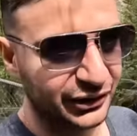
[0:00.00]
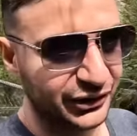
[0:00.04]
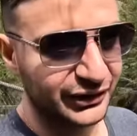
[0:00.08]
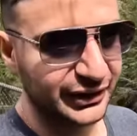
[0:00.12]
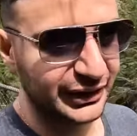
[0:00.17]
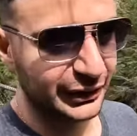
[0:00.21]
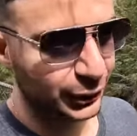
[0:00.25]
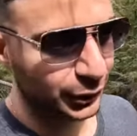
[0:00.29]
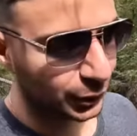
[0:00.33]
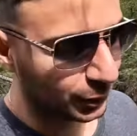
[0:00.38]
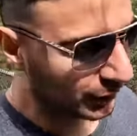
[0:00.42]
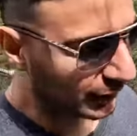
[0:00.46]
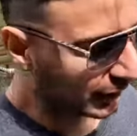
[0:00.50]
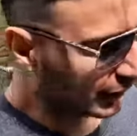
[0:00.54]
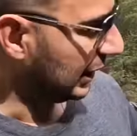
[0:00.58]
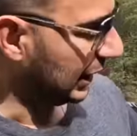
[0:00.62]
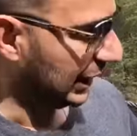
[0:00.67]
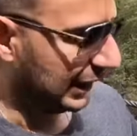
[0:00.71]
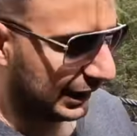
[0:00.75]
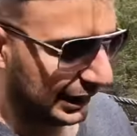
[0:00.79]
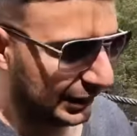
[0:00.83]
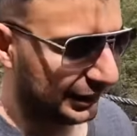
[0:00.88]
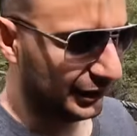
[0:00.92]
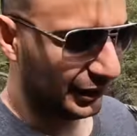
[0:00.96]
steel,
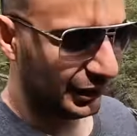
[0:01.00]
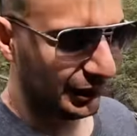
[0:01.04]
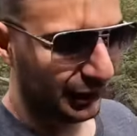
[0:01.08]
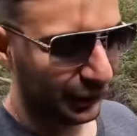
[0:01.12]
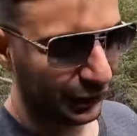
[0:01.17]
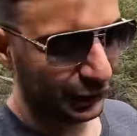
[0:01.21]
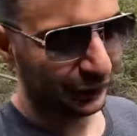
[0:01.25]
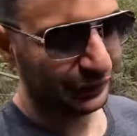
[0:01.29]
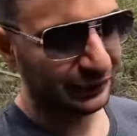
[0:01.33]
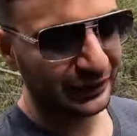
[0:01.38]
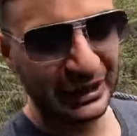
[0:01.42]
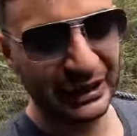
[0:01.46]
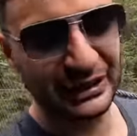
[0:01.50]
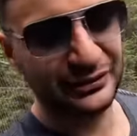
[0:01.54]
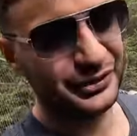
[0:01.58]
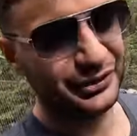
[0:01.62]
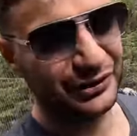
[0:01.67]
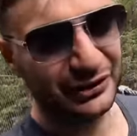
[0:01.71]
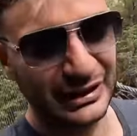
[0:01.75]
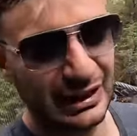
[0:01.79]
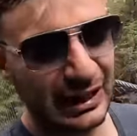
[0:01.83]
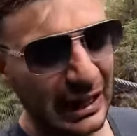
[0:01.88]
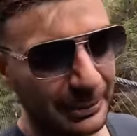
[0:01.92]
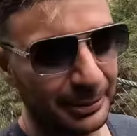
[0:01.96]
and I don't think
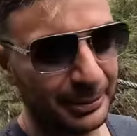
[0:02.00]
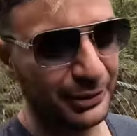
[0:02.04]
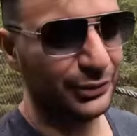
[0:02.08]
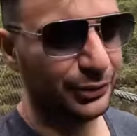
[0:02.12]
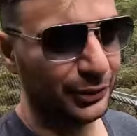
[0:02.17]
anything's going to happen